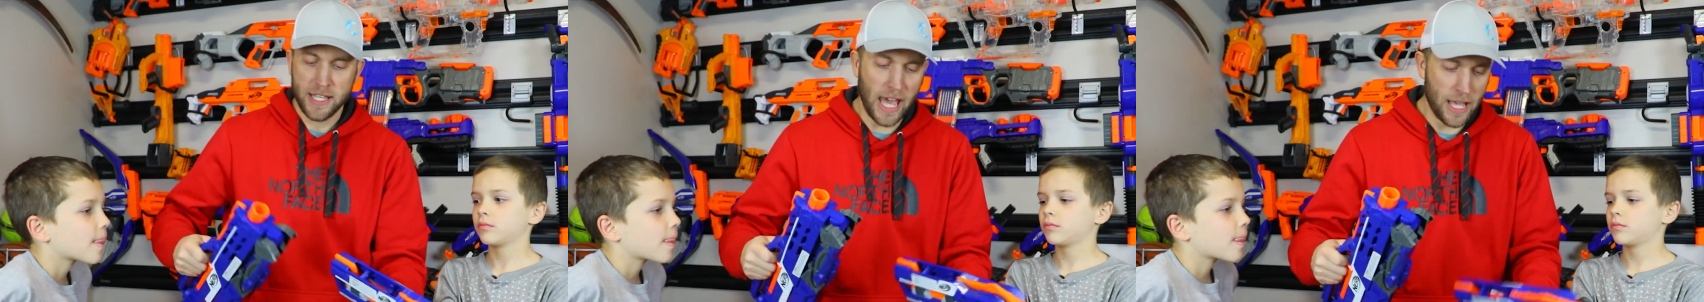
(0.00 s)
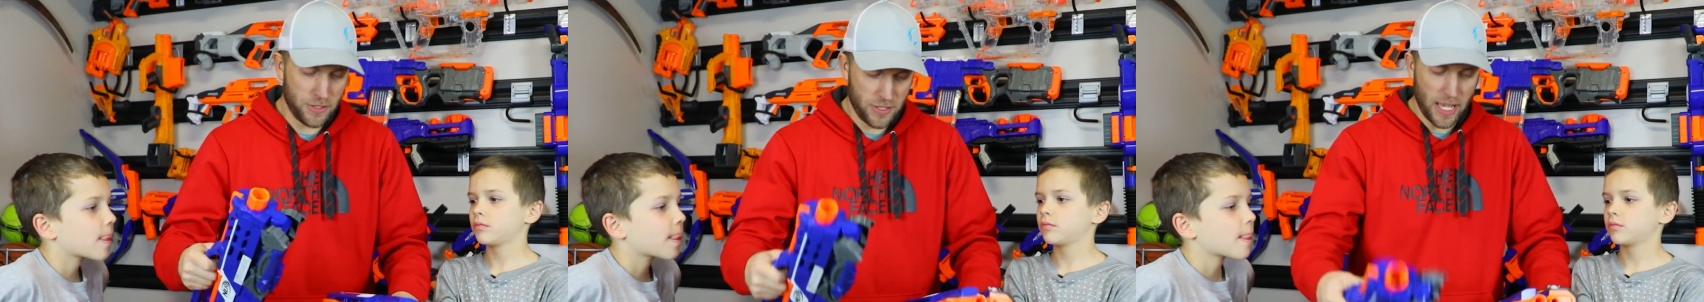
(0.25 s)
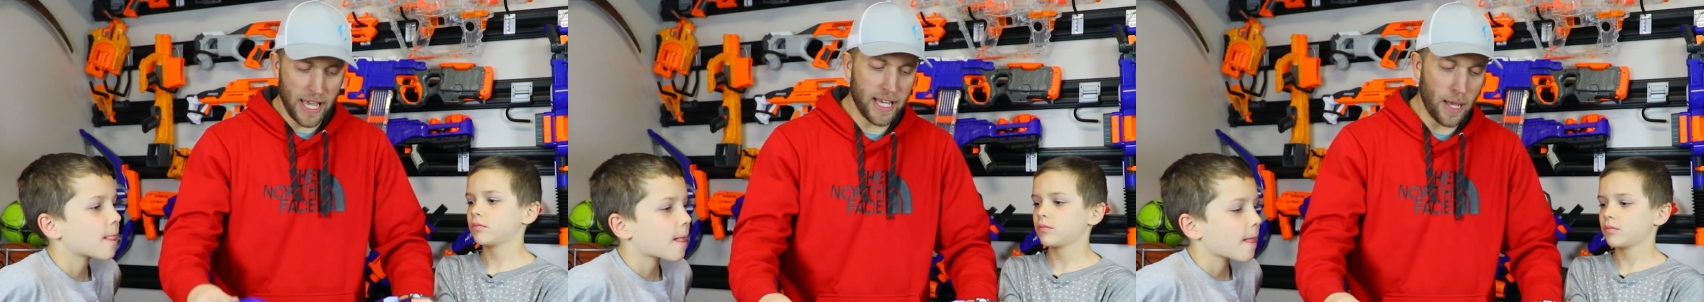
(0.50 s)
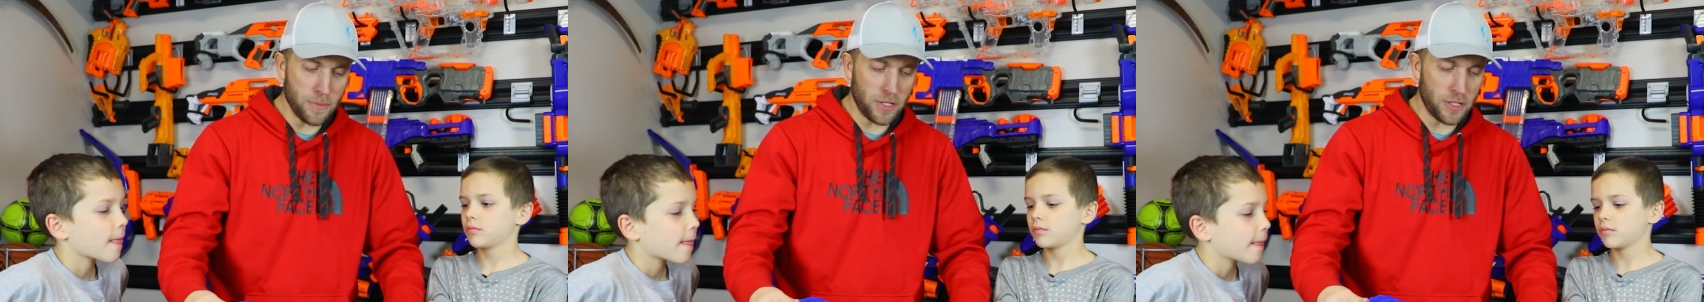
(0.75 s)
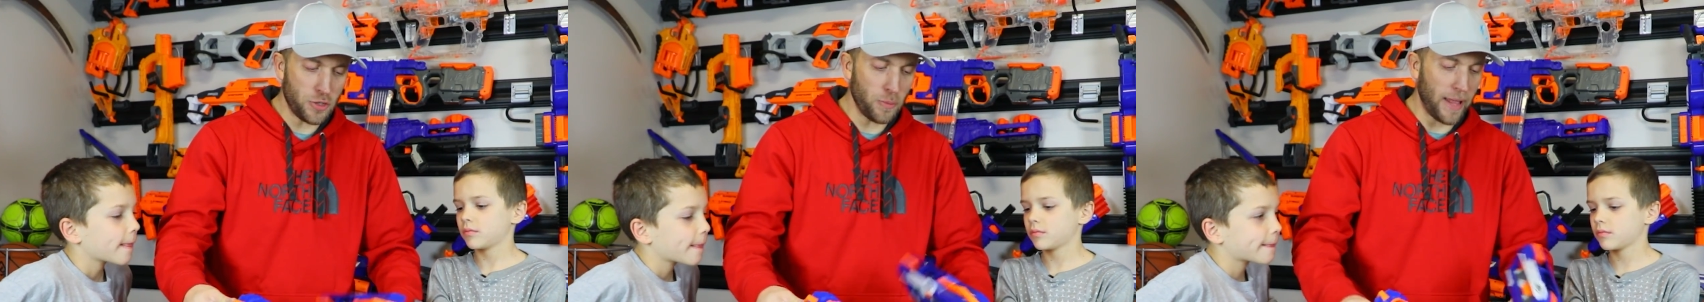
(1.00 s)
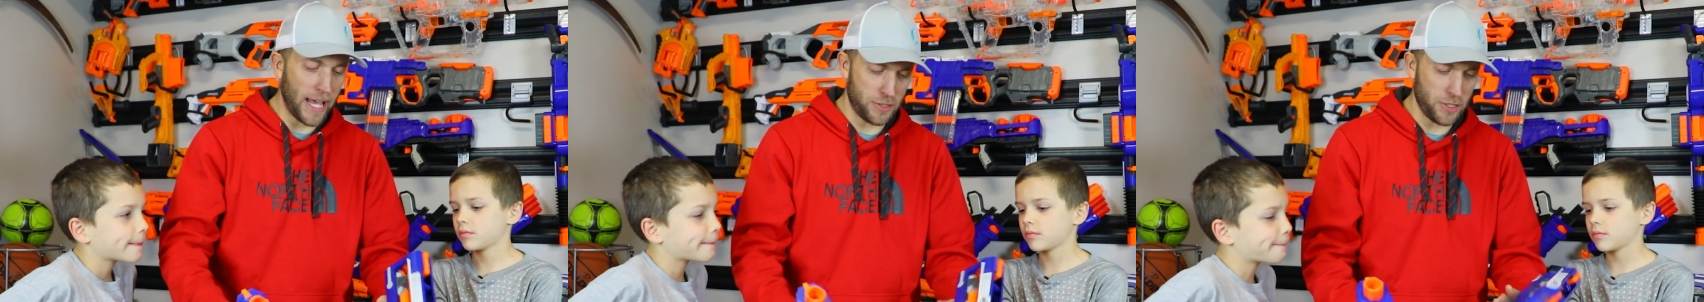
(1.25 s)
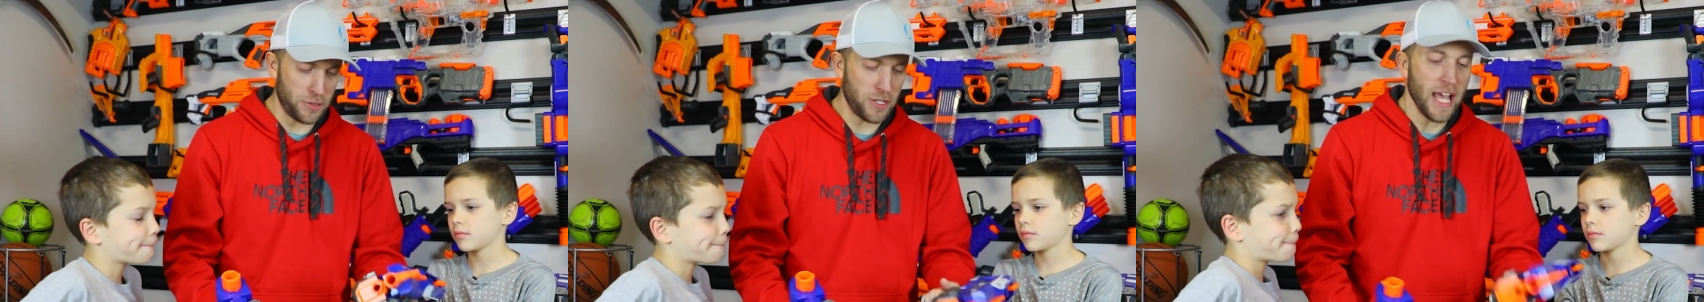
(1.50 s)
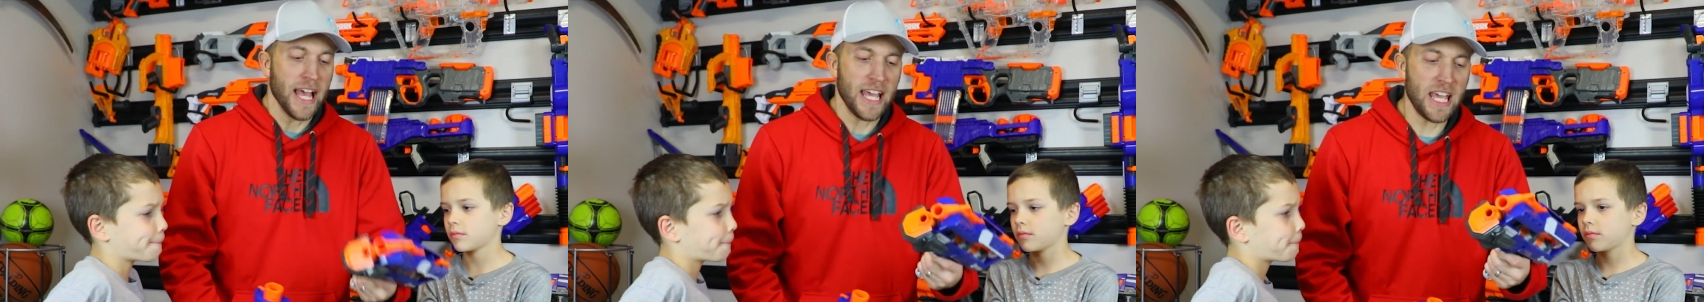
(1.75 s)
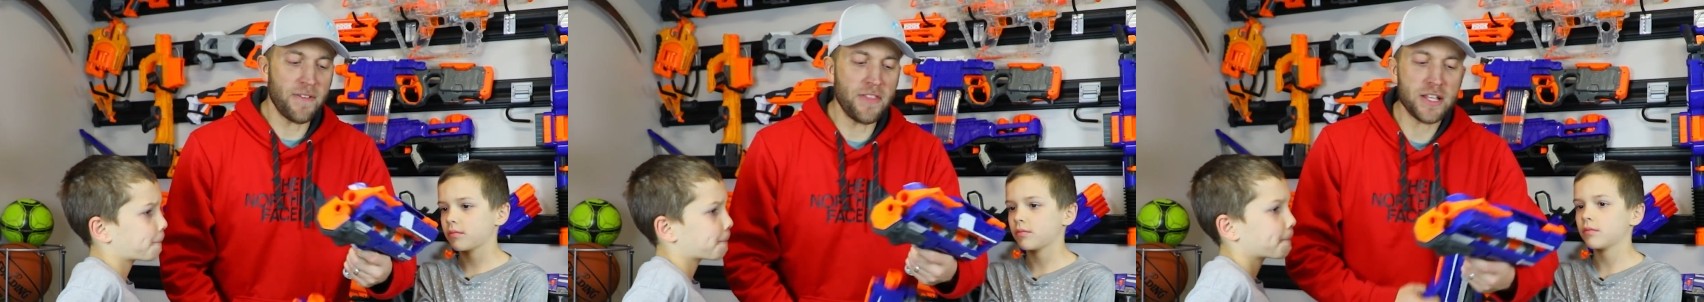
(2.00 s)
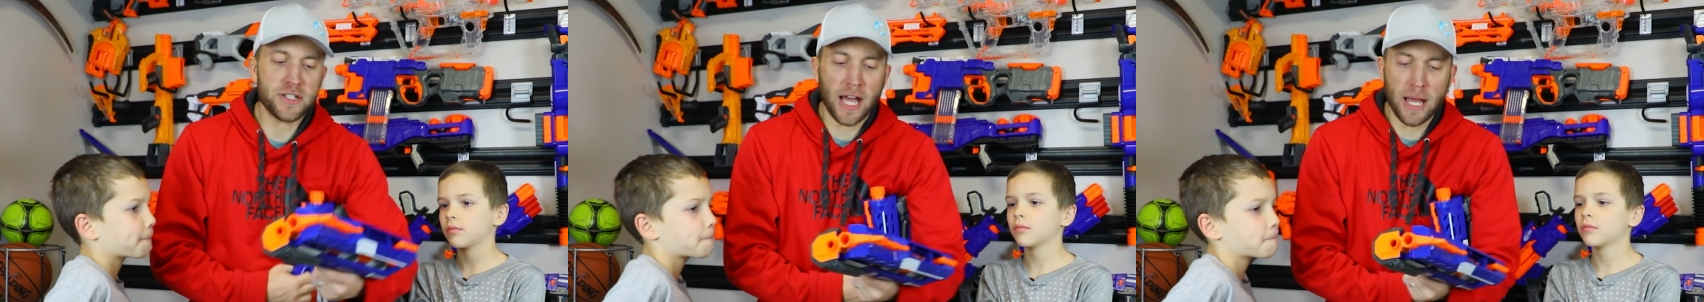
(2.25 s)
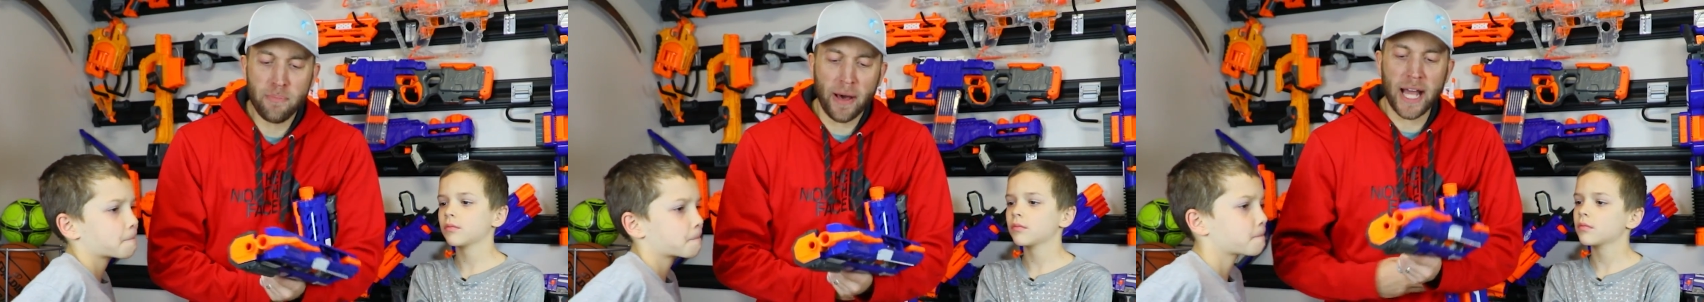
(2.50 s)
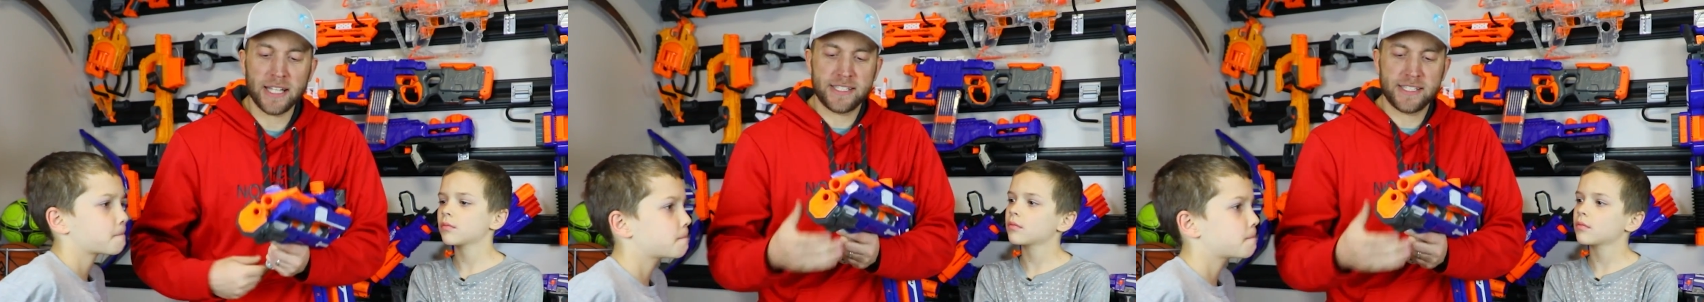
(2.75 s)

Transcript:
Speaker 1: Yes, it comes into 2 blasters. Even this guy by